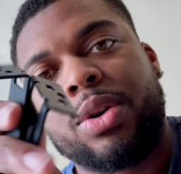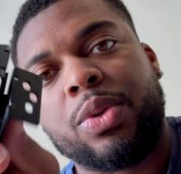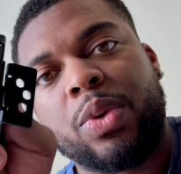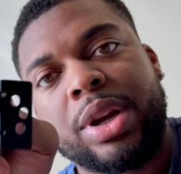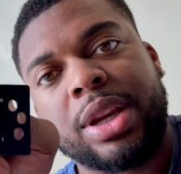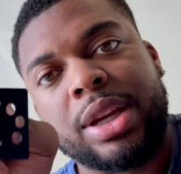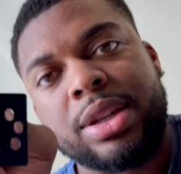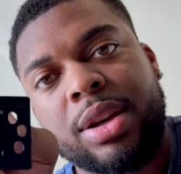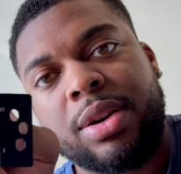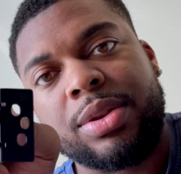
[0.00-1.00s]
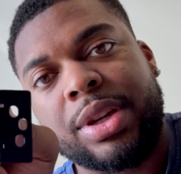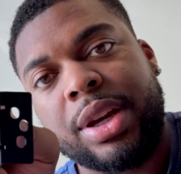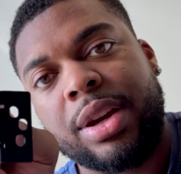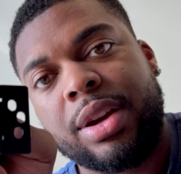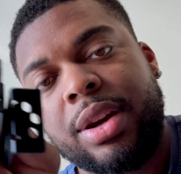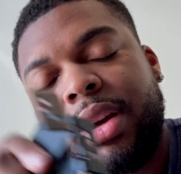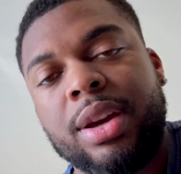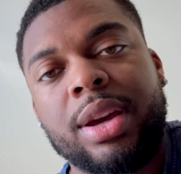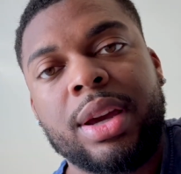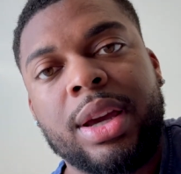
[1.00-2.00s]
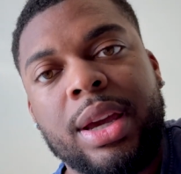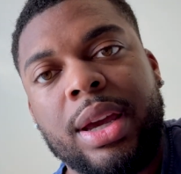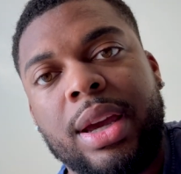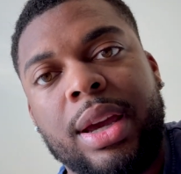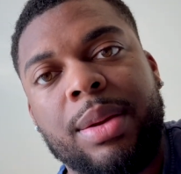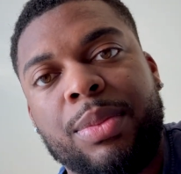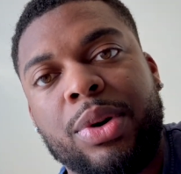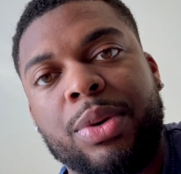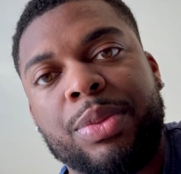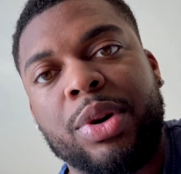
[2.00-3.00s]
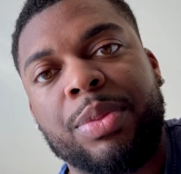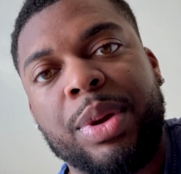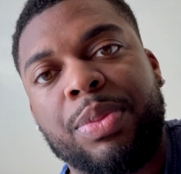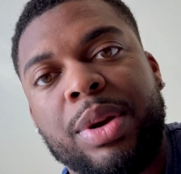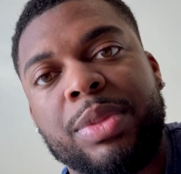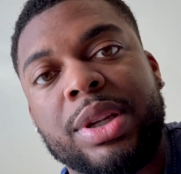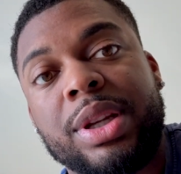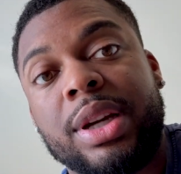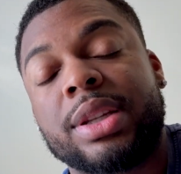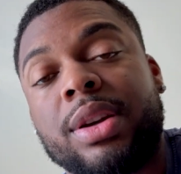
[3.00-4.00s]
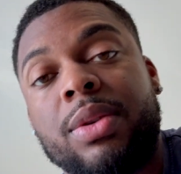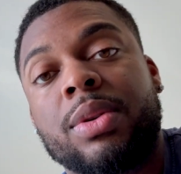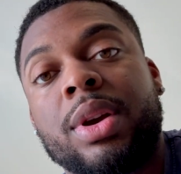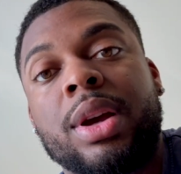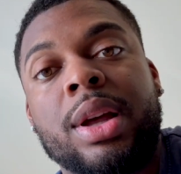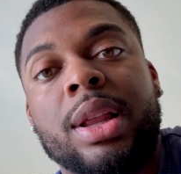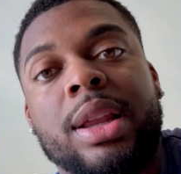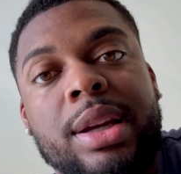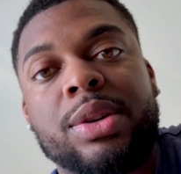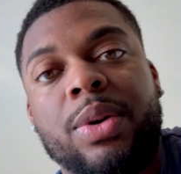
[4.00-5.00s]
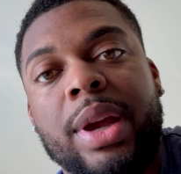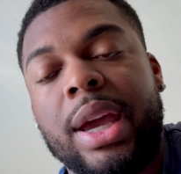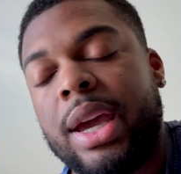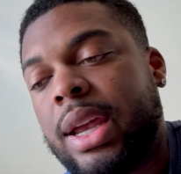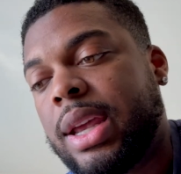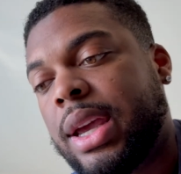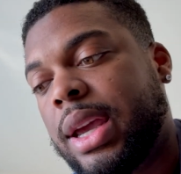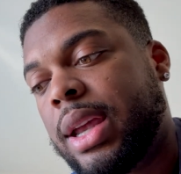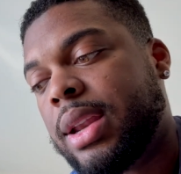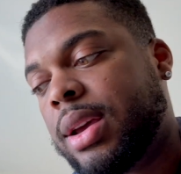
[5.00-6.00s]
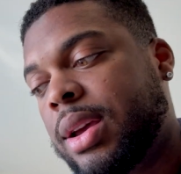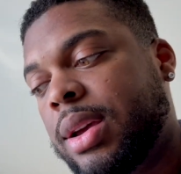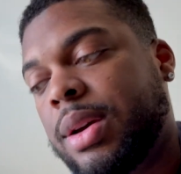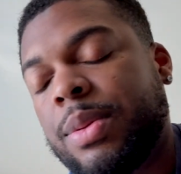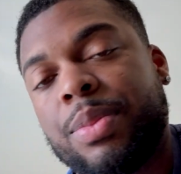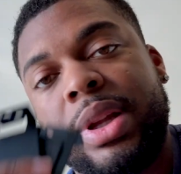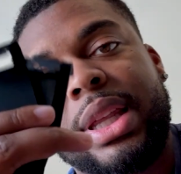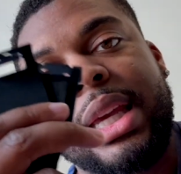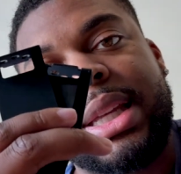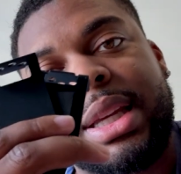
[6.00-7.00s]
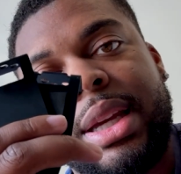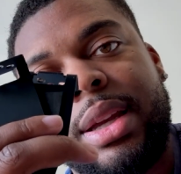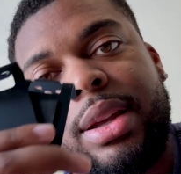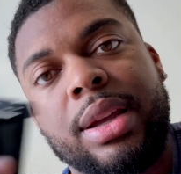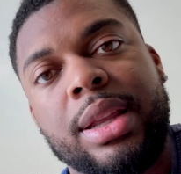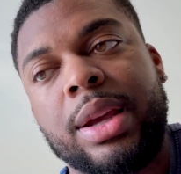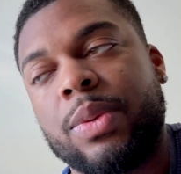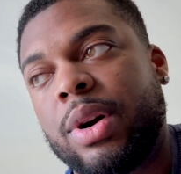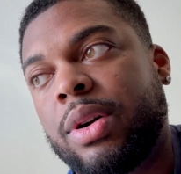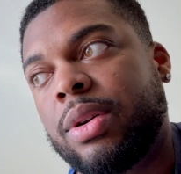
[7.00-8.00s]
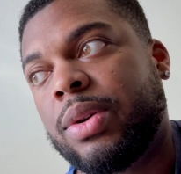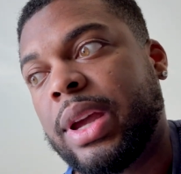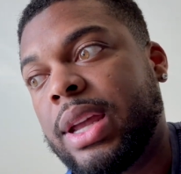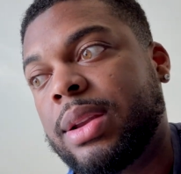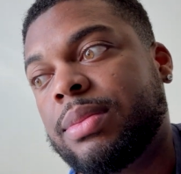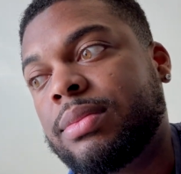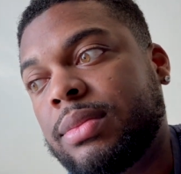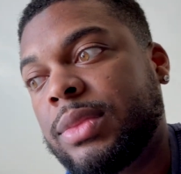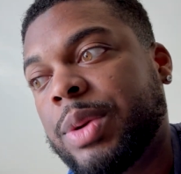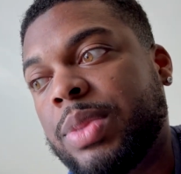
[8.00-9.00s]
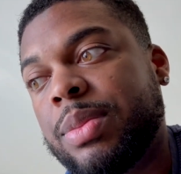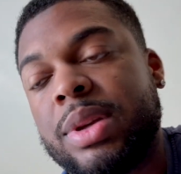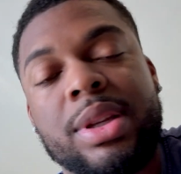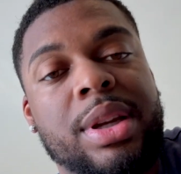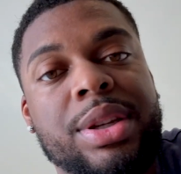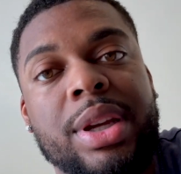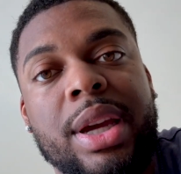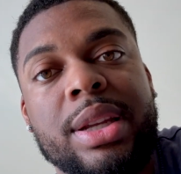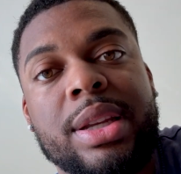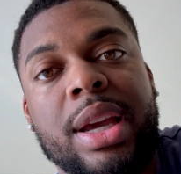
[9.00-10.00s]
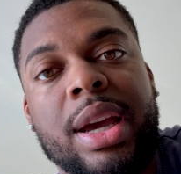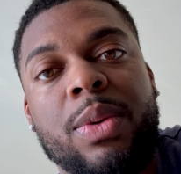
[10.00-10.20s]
to one of these holes here, and boom, you're going to be pretty much done. So let's go ahead and put these in, and then we're going to go ahead and put this sunshade and see how it